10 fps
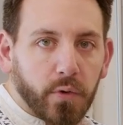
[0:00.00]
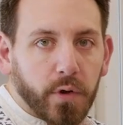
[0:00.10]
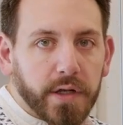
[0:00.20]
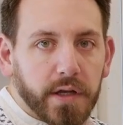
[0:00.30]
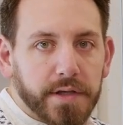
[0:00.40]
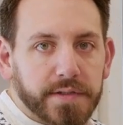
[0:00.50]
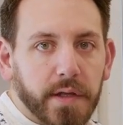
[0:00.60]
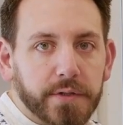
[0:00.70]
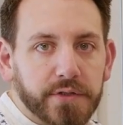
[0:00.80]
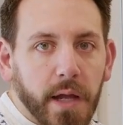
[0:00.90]
organized
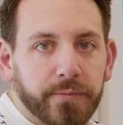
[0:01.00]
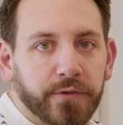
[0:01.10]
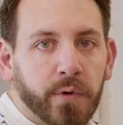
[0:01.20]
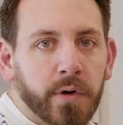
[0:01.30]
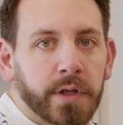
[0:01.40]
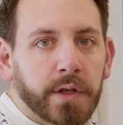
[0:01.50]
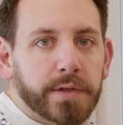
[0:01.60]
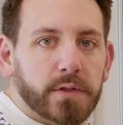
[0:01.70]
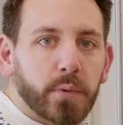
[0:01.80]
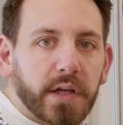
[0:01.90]
on the shop floor,
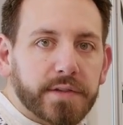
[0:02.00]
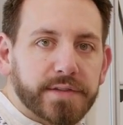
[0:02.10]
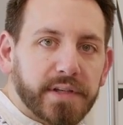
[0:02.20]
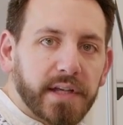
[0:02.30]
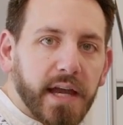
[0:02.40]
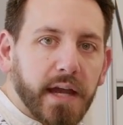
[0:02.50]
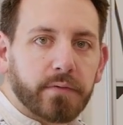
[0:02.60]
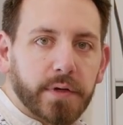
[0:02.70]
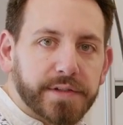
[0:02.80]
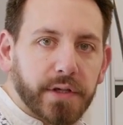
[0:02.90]
so we can see
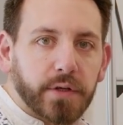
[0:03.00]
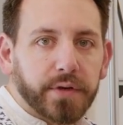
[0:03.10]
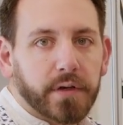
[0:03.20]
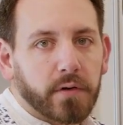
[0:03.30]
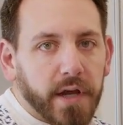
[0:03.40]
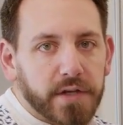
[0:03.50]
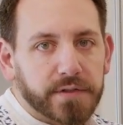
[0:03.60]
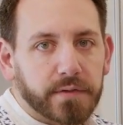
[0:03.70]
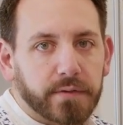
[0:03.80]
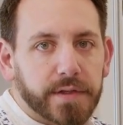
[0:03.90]
every single
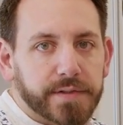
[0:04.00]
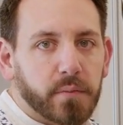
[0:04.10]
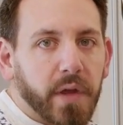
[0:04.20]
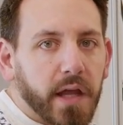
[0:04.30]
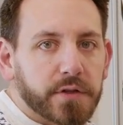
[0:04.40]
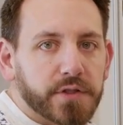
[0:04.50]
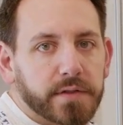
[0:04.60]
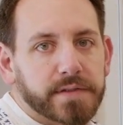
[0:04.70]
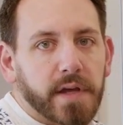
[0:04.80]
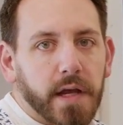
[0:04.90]
iteration of this and manage it
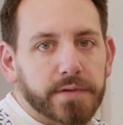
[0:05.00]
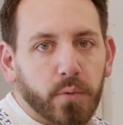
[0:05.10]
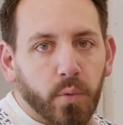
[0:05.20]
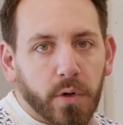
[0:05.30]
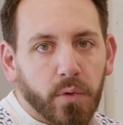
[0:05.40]
and tie it to work